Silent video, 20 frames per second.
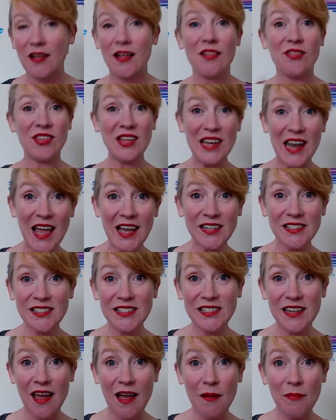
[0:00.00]
The next
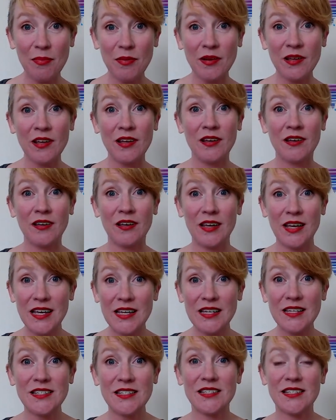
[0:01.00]
step
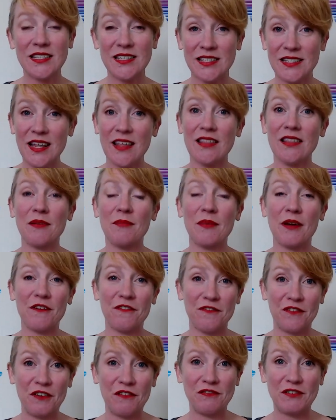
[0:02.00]
is to send them a
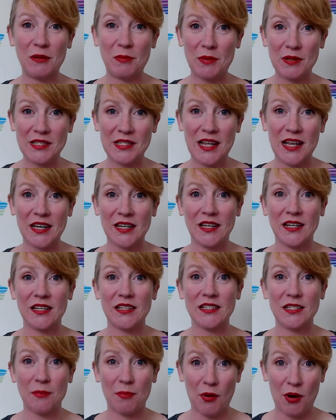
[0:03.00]
50%
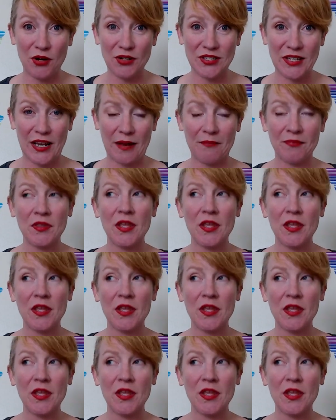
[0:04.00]
deposit.